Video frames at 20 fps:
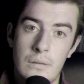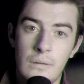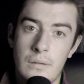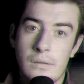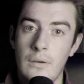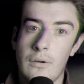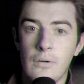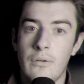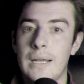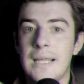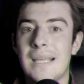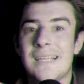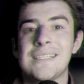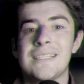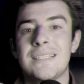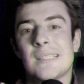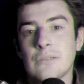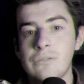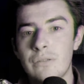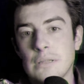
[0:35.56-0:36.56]
ago, and I
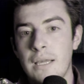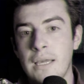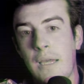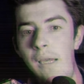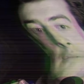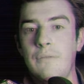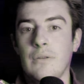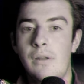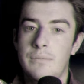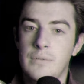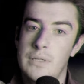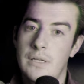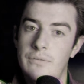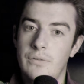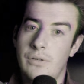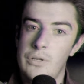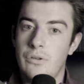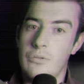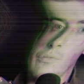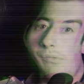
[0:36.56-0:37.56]
still didn't have an update
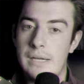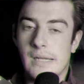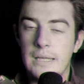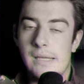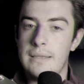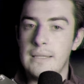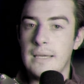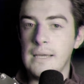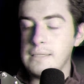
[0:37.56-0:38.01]
video ready at that